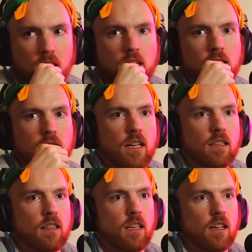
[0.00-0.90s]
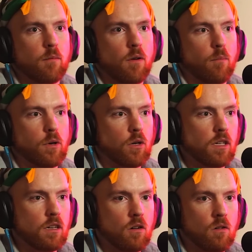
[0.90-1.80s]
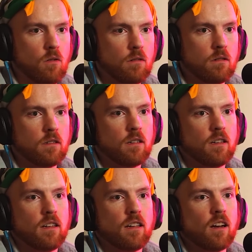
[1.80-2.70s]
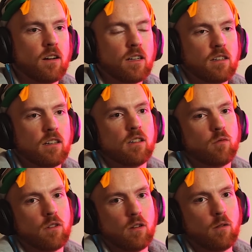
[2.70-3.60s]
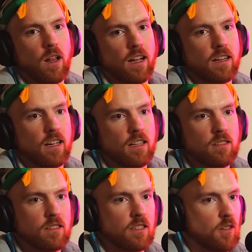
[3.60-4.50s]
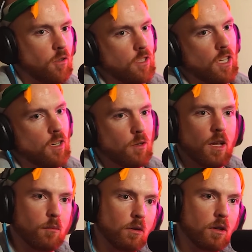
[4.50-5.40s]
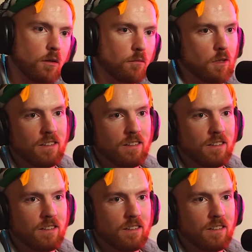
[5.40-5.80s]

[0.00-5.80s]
he's saying the thing about booty hole. You know, because he's with two black guys. He's like, you know, they get up in that booty hole.